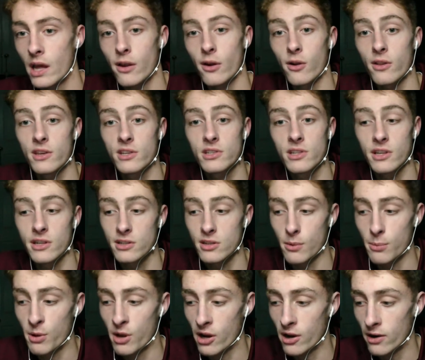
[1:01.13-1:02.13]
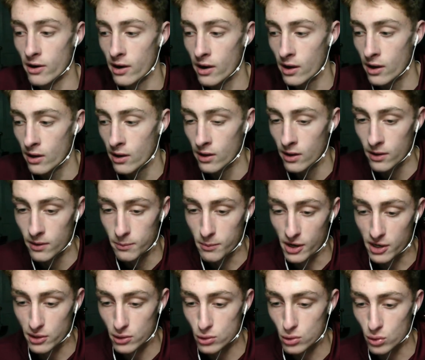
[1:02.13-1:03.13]
and all these links up here.
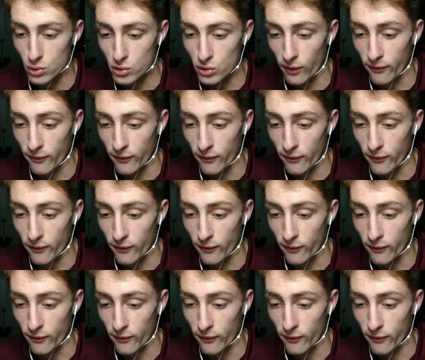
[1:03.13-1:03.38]
My Discord